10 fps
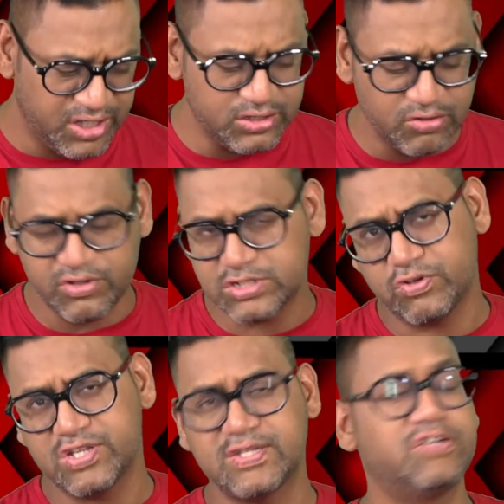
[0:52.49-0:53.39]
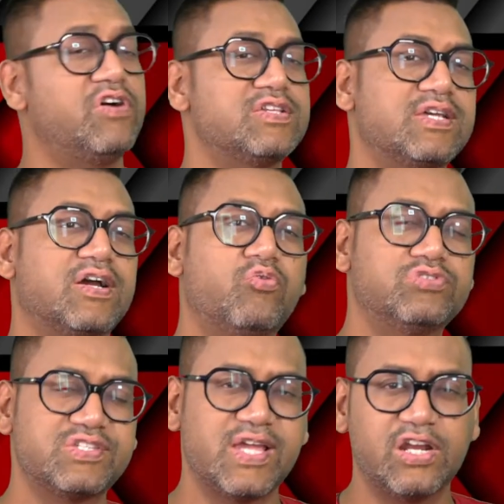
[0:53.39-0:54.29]
The first one is advanced account, the
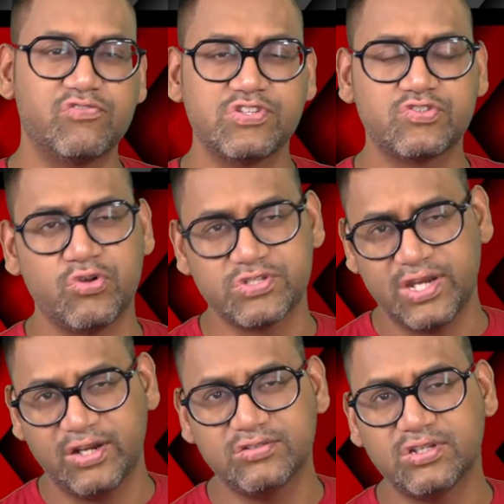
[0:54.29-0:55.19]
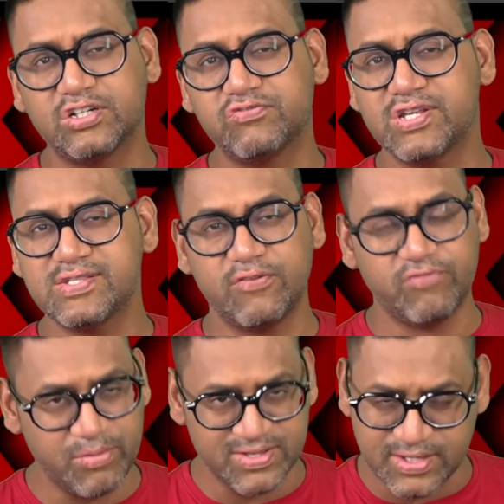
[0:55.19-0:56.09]
second one is costing, and the third one is
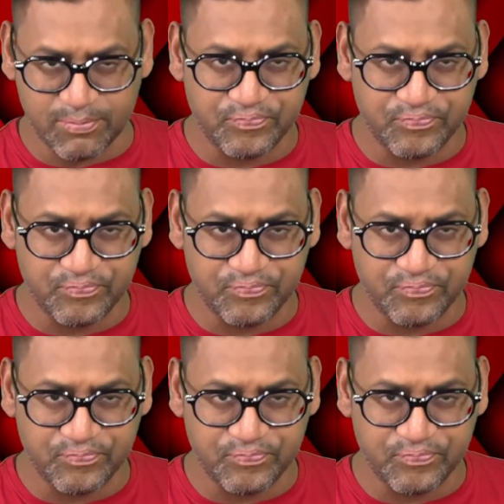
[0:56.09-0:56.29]
FMSM.